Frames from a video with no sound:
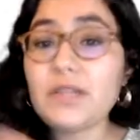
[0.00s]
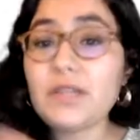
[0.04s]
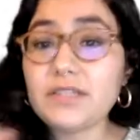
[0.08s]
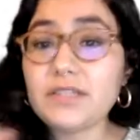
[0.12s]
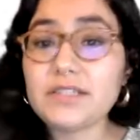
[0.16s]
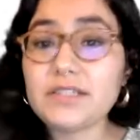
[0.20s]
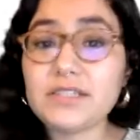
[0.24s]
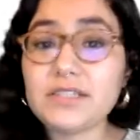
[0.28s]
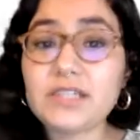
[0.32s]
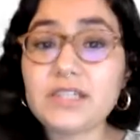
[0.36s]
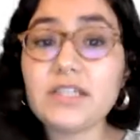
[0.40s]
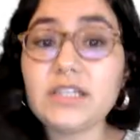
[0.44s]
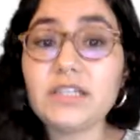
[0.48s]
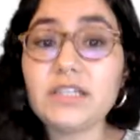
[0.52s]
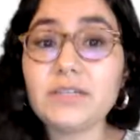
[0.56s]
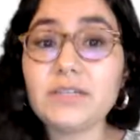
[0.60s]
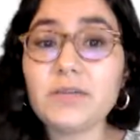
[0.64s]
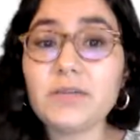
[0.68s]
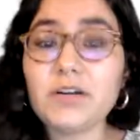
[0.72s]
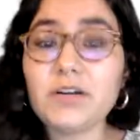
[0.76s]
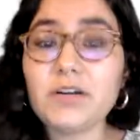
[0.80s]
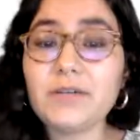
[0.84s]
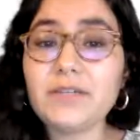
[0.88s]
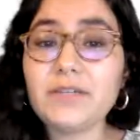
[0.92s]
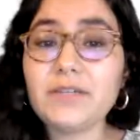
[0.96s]
city
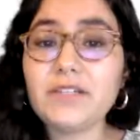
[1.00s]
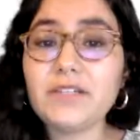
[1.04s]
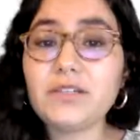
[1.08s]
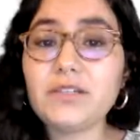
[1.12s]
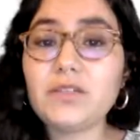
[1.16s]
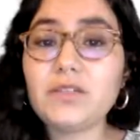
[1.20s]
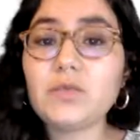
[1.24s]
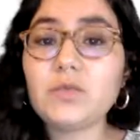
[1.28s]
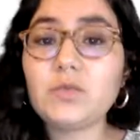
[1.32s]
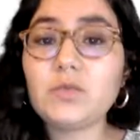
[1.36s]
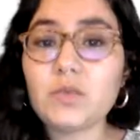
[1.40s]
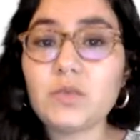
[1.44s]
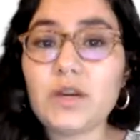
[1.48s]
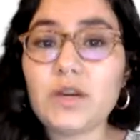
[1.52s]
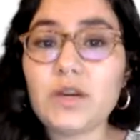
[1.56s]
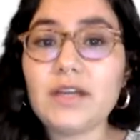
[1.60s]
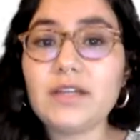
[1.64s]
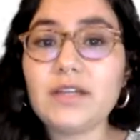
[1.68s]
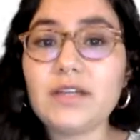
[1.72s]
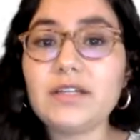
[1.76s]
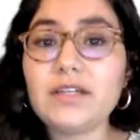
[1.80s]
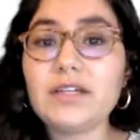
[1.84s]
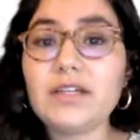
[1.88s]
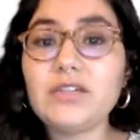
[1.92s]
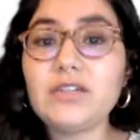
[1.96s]
departments,
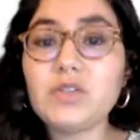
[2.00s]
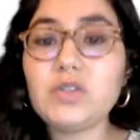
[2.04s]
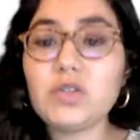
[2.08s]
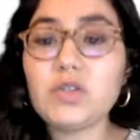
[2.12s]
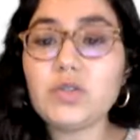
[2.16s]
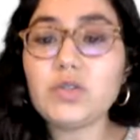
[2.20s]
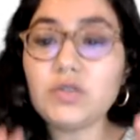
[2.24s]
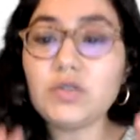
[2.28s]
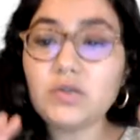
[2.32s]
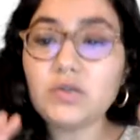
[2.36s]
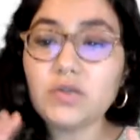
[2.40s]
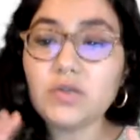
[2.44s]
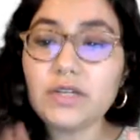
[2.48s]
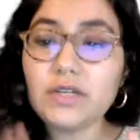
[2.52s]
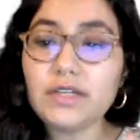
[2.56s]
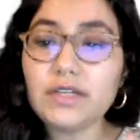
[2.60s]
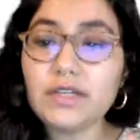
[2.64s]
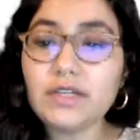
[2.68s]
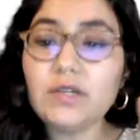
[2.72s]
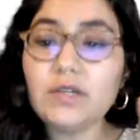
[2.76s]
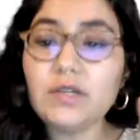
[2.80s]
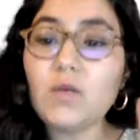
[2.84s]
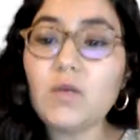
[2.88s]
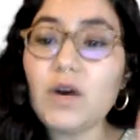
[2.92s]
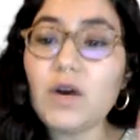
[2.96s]
right? And so you
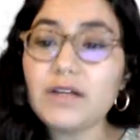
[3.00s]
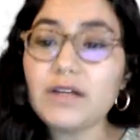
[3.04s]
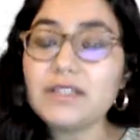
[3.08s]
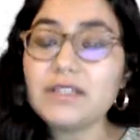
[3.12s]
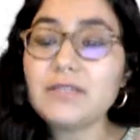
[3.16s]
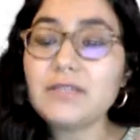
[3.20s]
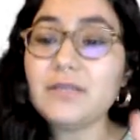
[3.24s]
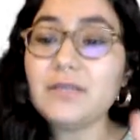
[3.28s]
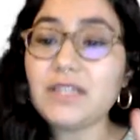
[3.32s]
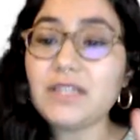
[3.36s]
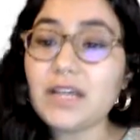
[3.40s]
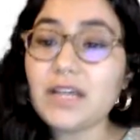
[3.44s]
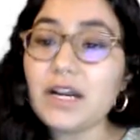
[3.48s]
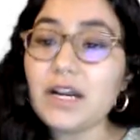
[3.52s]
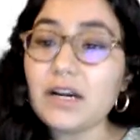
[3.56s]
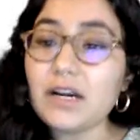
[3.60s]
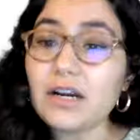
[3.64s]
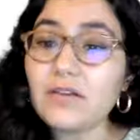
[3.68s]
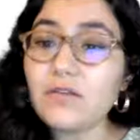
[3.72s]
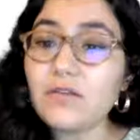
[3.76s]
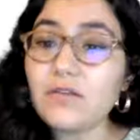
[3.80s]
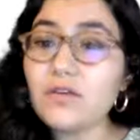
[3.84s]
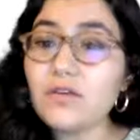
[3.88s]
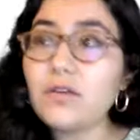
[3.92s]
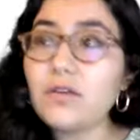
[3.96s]
really want to be
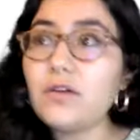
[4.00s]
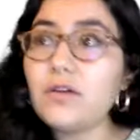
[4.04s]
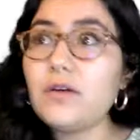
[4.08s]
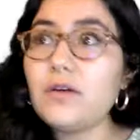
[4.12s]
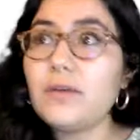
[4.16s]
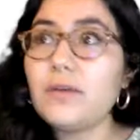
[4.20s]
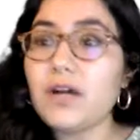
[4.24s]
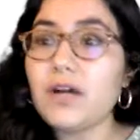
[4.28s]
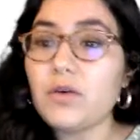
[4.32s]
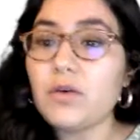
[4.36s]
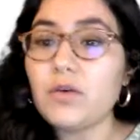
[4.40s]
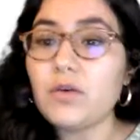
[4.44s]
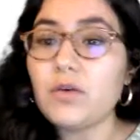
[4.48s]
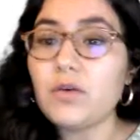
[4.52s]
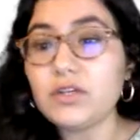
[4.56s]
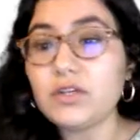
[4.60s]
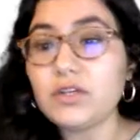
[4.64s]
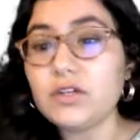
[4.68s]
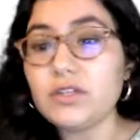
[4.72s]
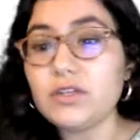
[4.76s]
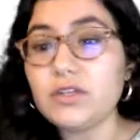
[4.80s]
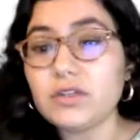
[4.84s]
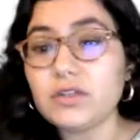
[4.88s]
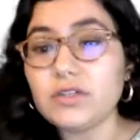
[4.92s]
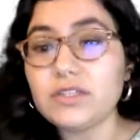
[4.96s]
careful about what
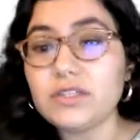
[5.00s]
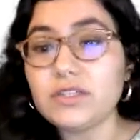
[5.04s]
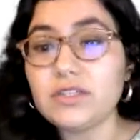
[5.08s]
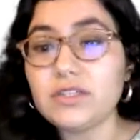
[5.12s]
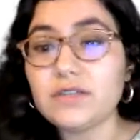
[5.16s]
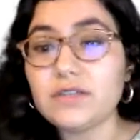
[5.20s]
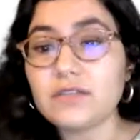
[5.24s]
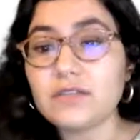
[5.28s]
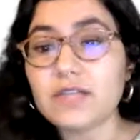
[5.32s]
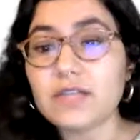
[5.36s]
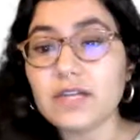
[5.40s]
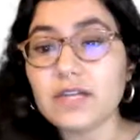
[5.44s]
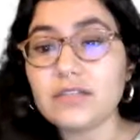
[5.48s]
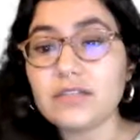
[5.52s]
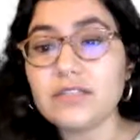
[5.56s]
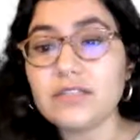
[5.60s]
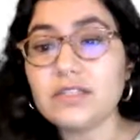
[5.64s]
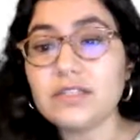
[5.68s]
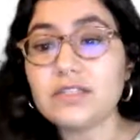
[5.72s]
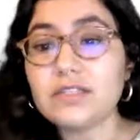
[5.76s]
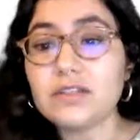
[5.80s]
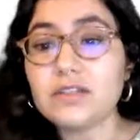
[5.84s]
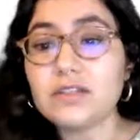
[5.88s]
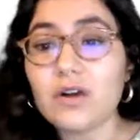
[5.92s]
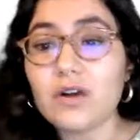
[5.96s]
your units of
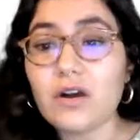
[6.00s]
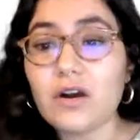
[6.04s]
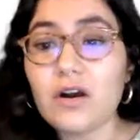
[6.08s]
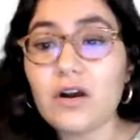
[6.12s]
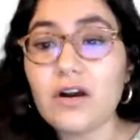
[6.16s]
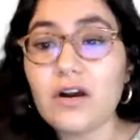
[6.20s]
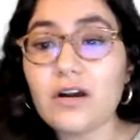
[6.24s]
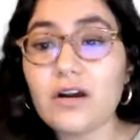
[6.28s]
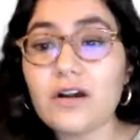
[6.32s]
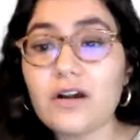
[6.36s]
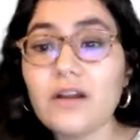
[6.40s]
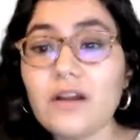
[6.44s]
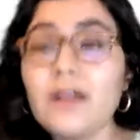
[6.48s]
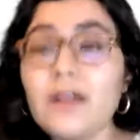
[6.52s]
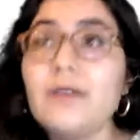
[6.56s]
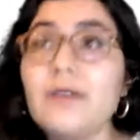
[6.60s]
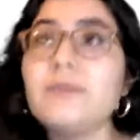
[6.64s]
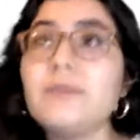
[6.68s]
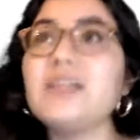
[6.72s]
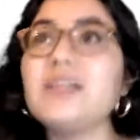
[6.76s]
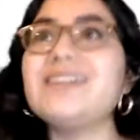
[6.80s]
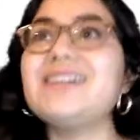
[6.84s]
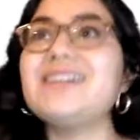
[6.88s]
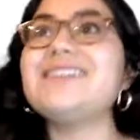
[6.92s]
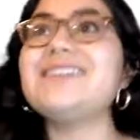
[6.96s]
analysis are,
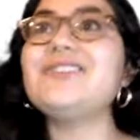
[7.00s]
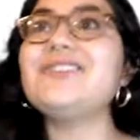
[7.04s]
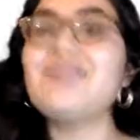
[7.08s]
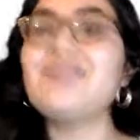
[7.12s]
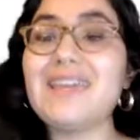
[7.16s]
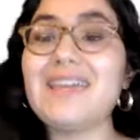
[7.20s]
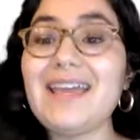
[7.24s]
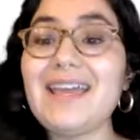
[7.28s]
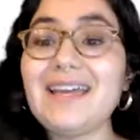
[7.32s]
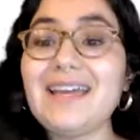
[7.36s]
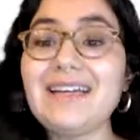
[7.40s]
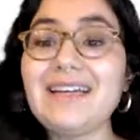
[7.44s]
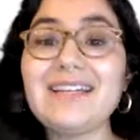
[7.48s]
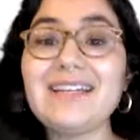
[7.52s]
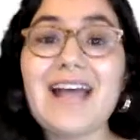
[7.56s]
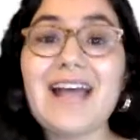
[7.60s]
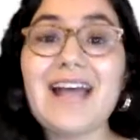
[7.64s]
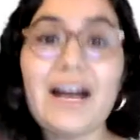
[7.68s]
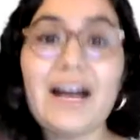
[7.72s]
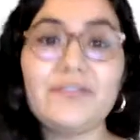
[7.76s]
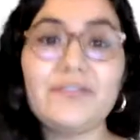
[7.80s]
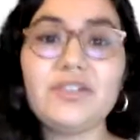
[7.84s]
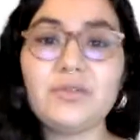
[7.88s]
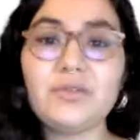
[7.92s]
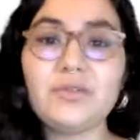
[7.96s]
because you can't,
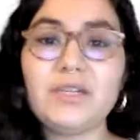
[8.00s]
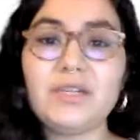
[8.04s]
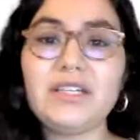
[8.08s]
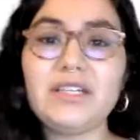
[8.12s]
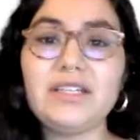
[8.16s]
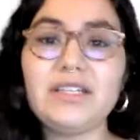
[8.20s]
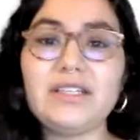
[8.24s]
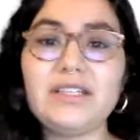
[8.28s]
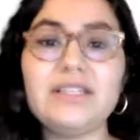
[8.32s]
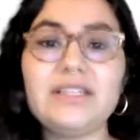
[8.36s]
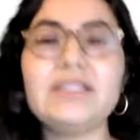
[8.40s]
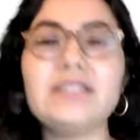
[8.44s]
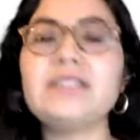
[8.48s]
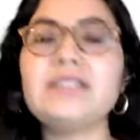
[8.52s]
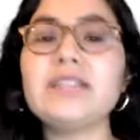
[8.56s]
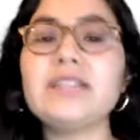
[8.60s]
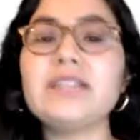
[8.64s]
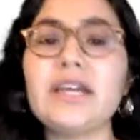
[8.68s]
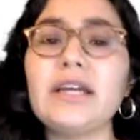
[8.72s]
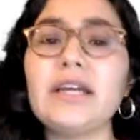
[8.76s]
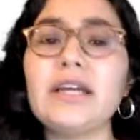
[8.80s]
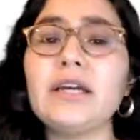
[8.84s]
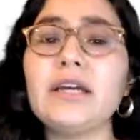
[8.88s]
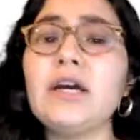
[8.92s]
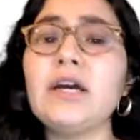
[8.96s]
after reading this,
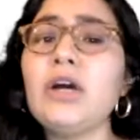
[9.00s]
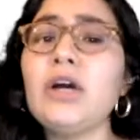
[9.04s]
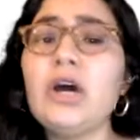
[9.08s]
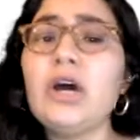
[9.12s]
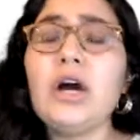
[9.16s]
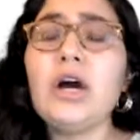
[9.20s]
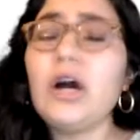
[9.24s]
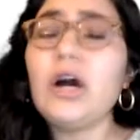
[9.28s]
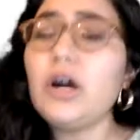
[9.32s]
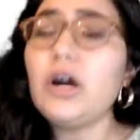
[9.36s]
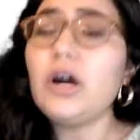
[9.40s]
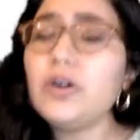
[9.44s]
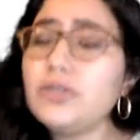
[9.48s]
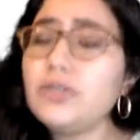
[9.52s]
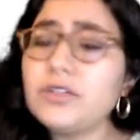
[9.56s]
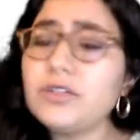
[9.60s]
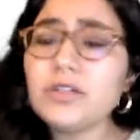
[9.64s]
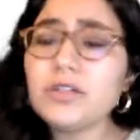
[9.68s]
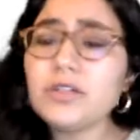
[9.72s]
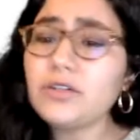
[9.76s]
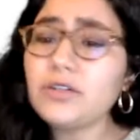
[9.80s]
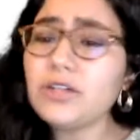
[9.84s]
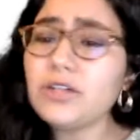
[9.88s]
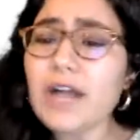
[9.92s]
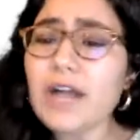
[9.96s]
say, oh, you
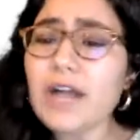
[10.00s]
know, your